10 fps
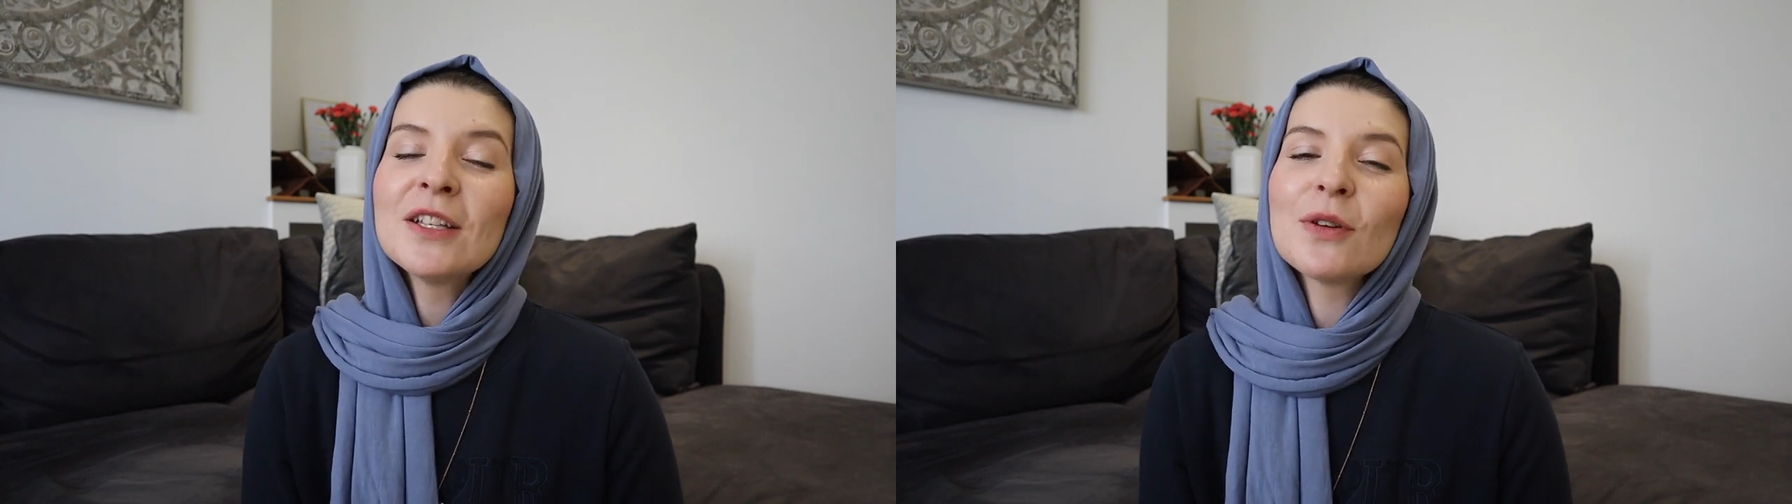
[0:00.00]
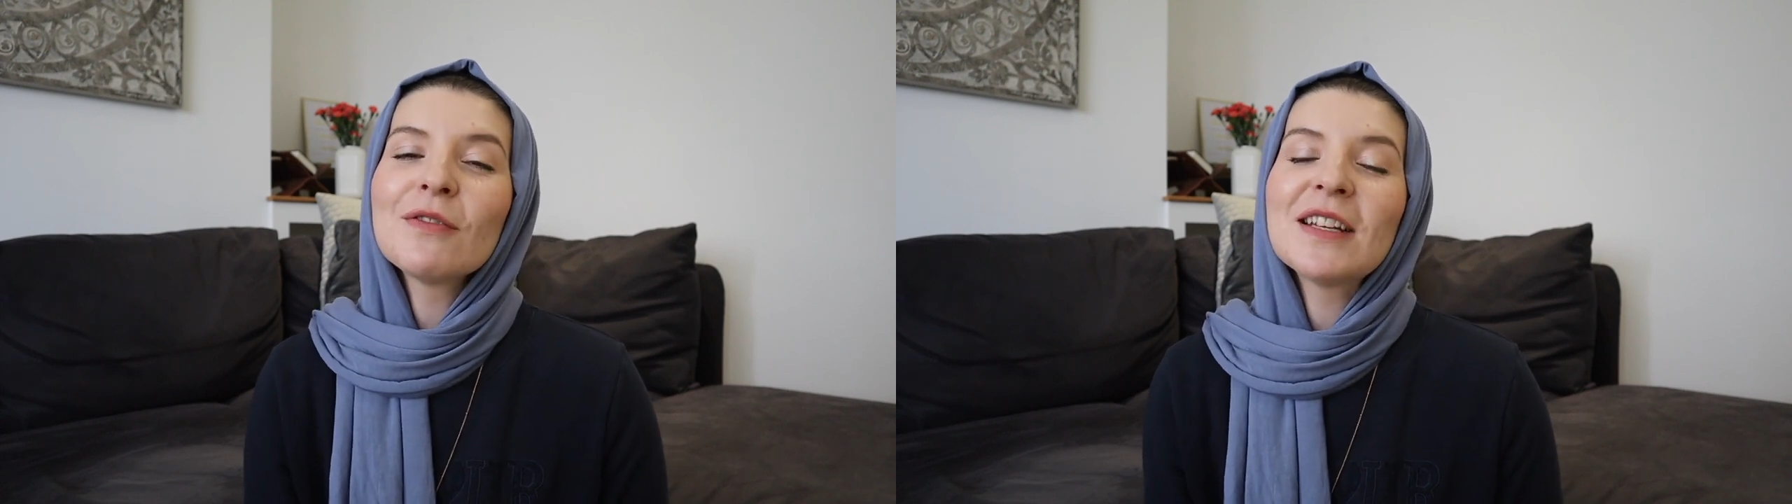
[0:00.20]

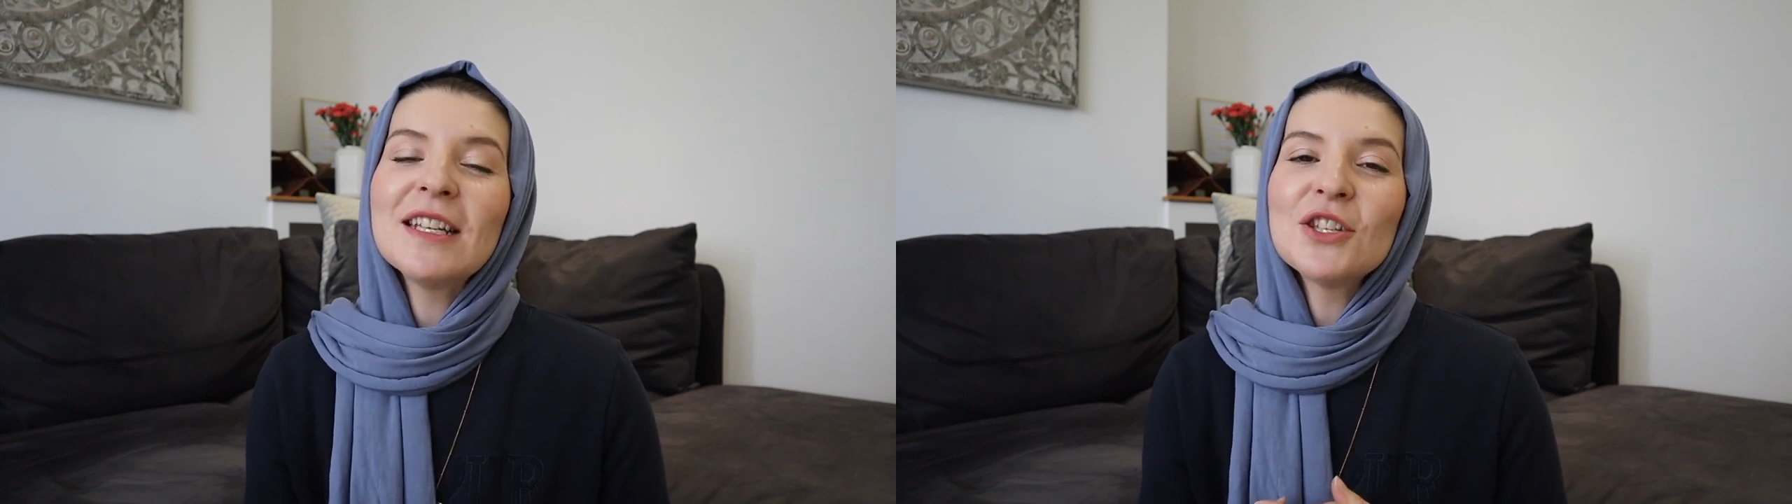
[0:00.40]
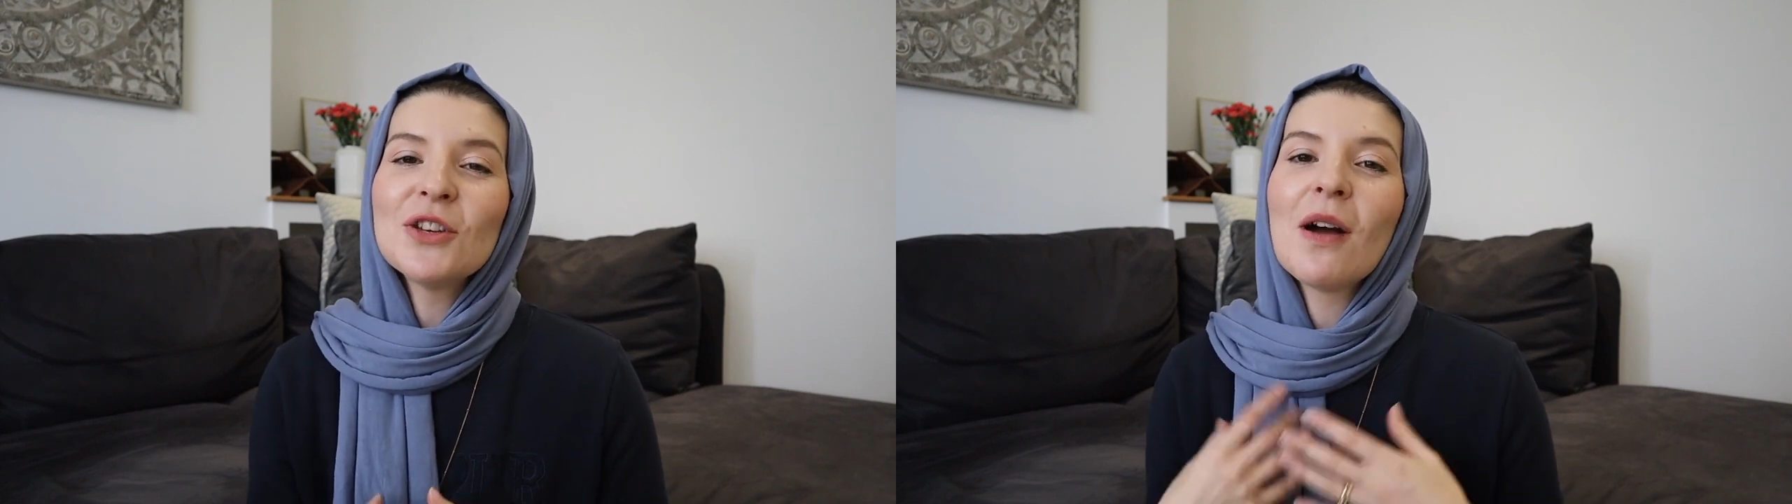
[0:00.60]
So I
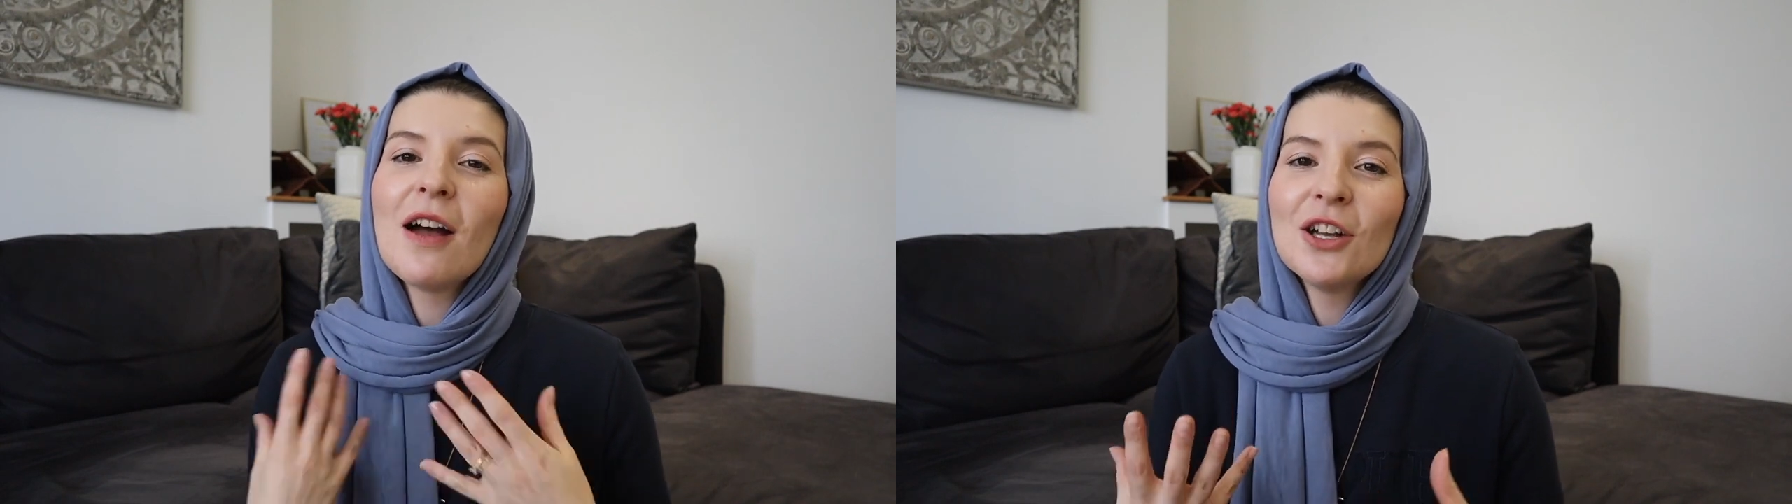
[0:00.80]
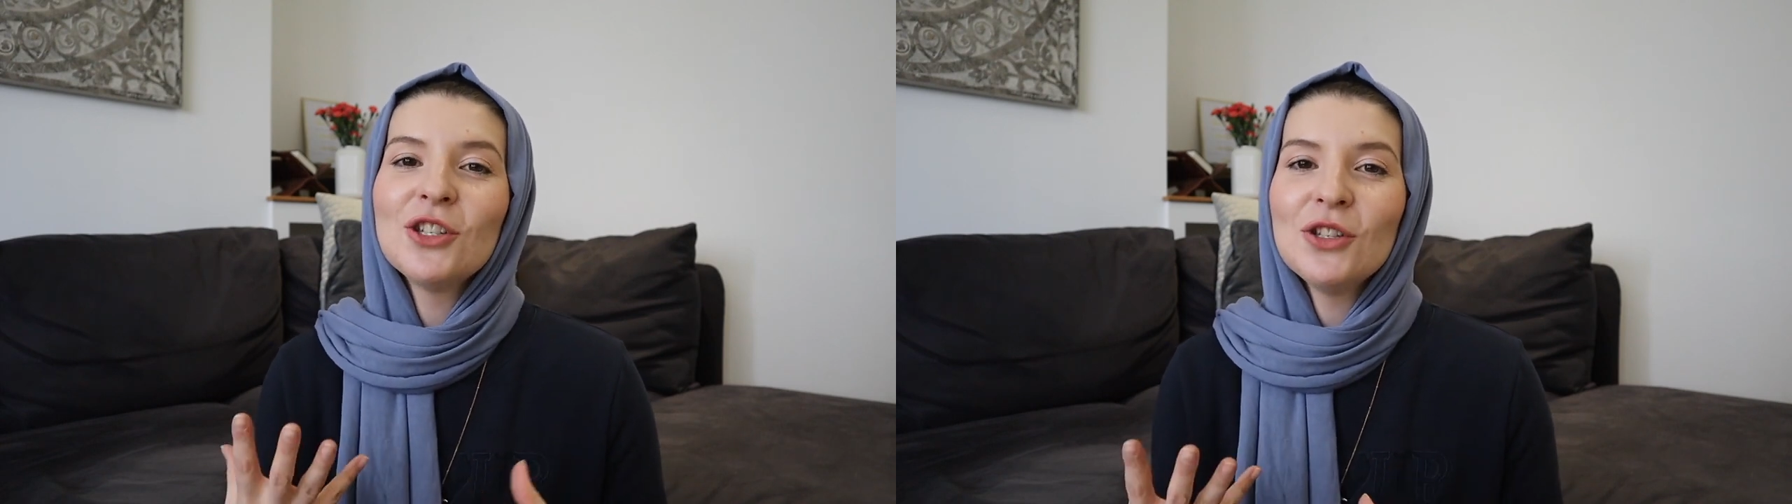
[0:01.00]
really do
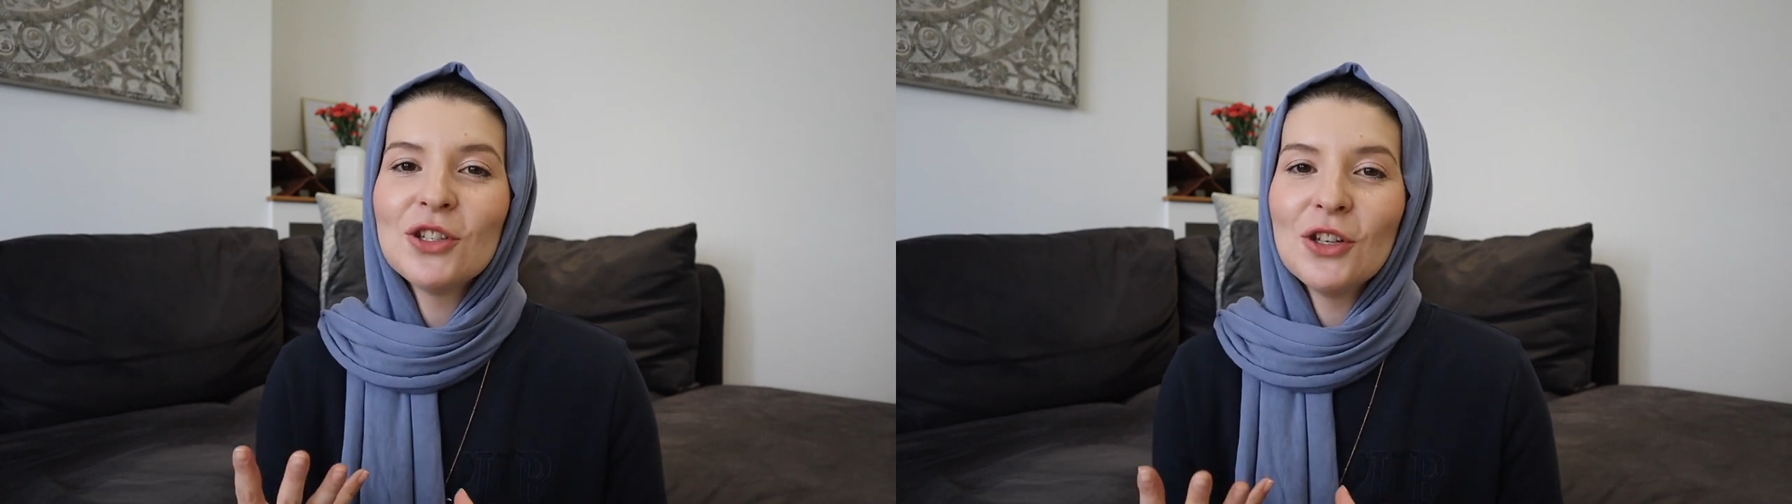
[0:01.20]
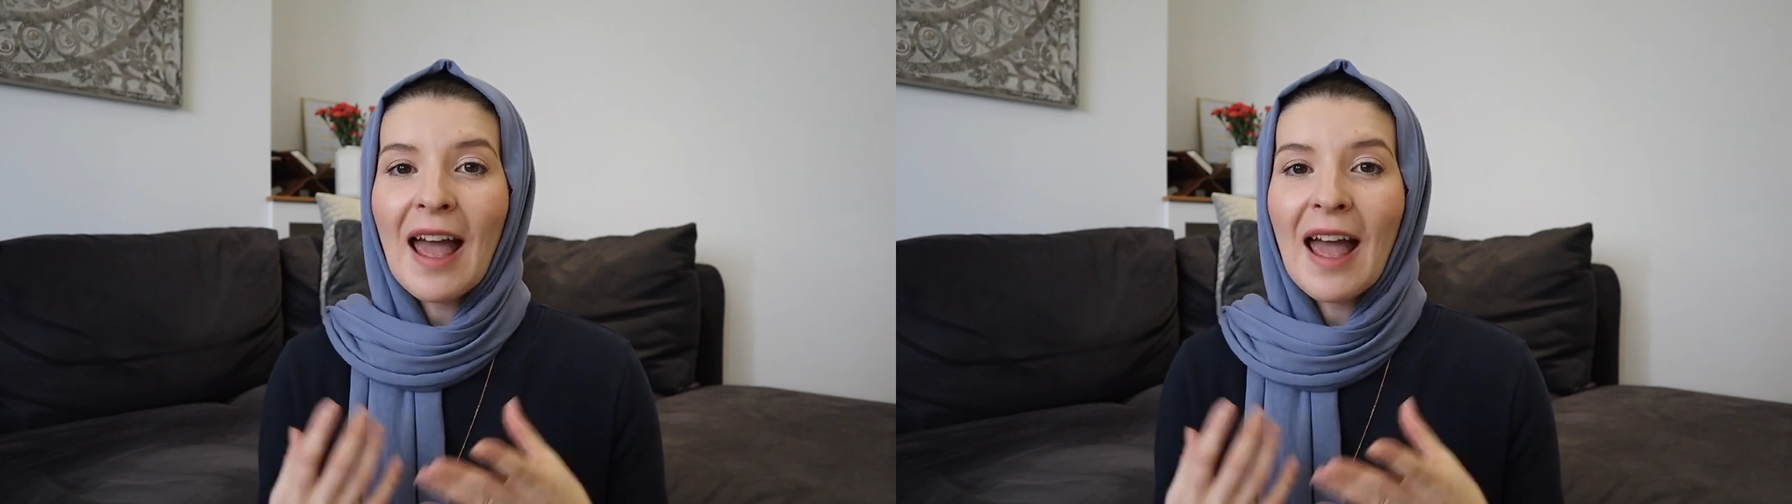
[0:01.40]
urge you to